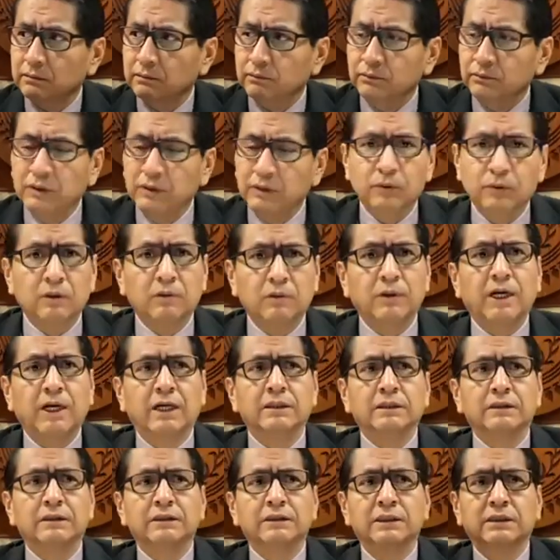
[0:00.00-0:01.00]
People
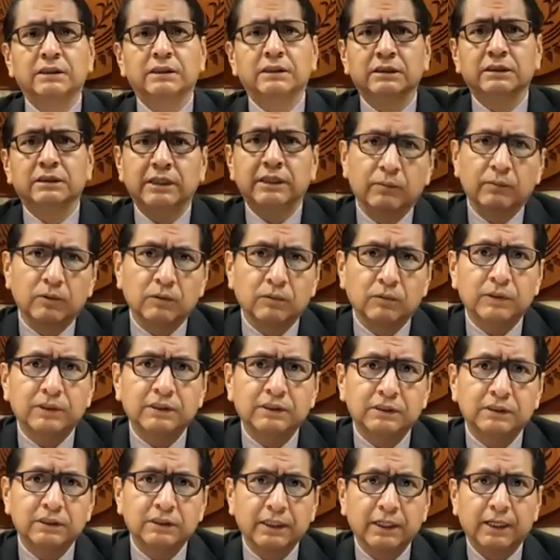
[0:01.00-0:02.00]
around the dinner table
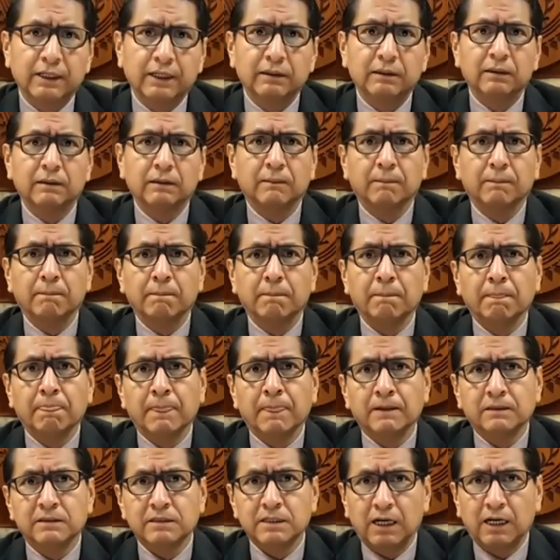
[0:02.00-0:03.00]
once again
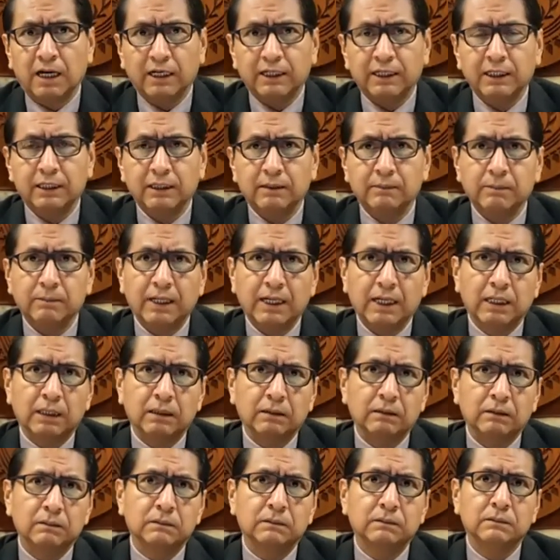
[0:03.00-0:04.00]
talking
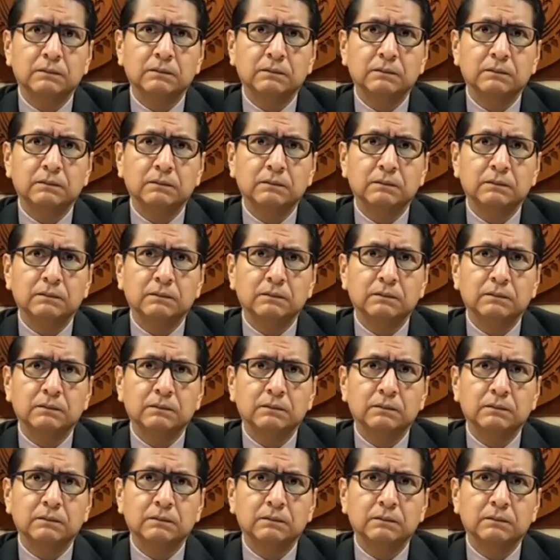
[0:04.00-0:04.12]
about